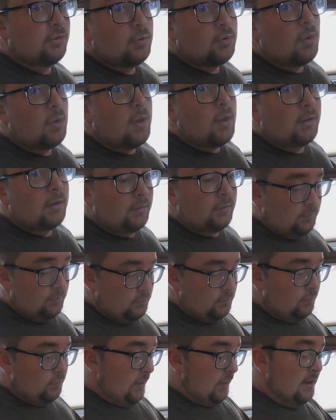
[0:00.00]
too
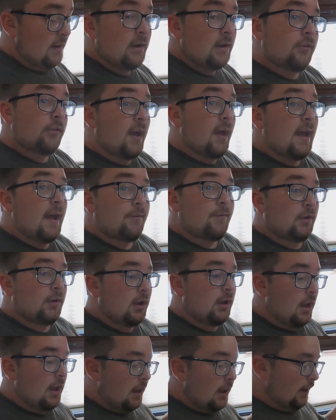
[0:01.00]
long right here, so I have to
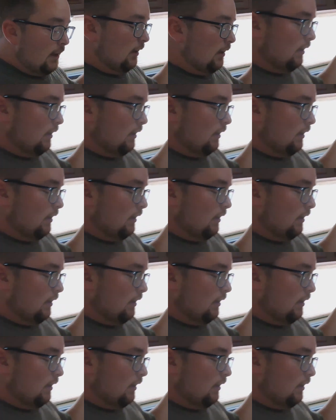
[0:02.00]
cut